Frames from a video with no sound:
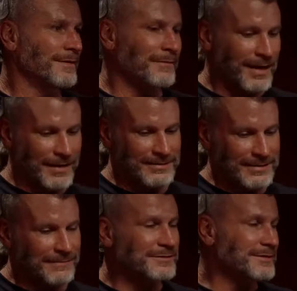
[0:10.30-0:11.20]
then we had a
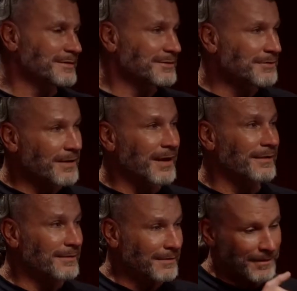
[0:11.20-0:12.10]
7.62
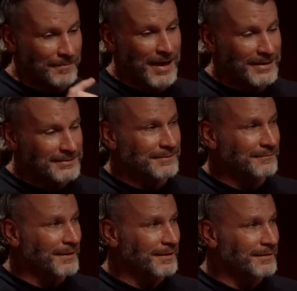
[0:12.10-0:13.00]
magazine
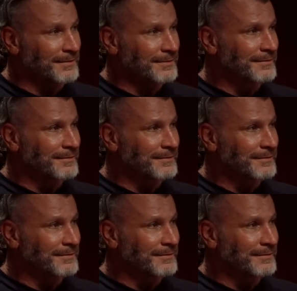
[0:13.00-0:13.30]
fed.